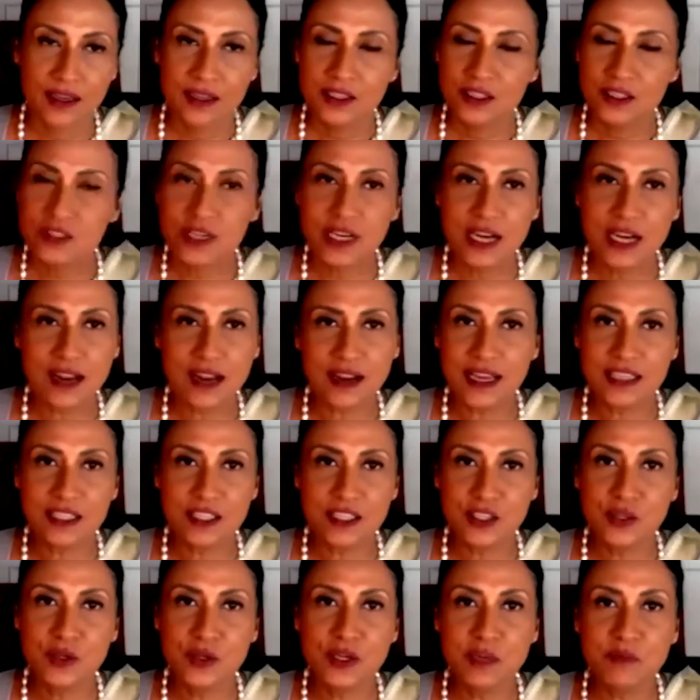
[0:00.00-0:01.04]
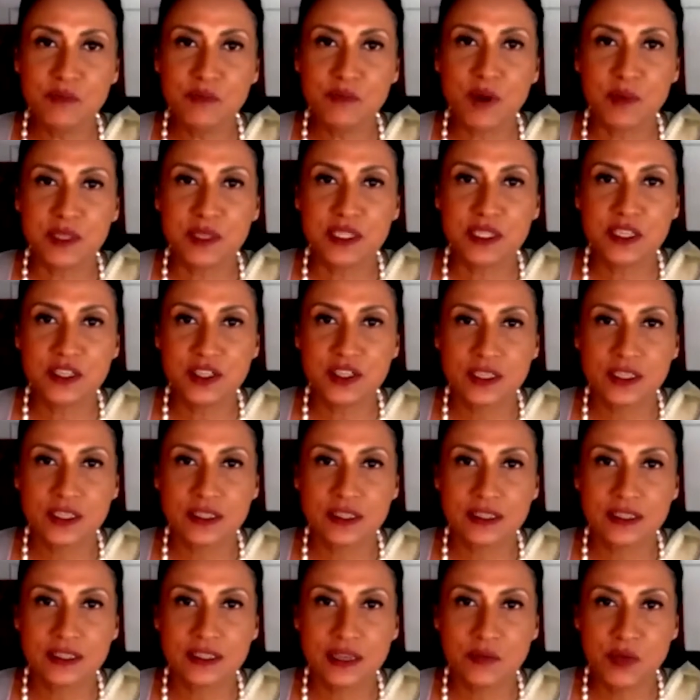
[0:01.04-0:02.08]
Sri Lanka has a unique proposition
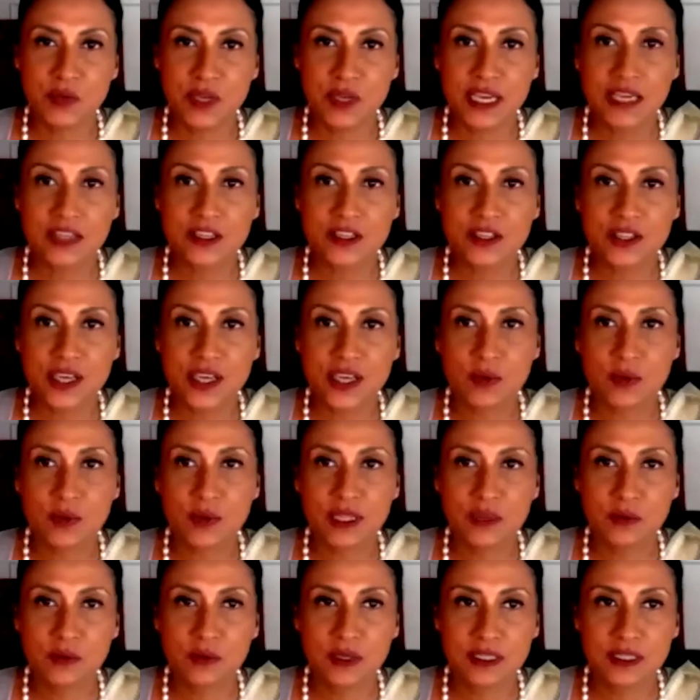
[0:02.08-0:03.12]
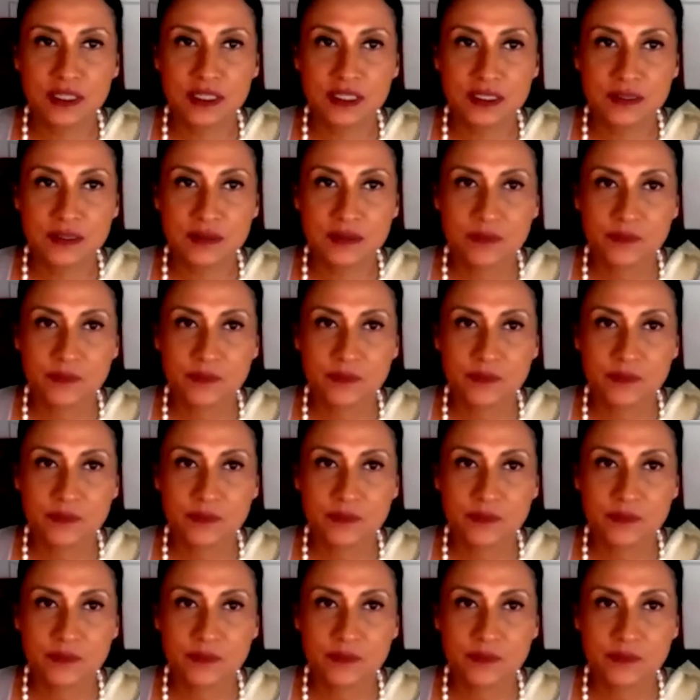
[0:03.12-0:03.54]
that we can share with the world.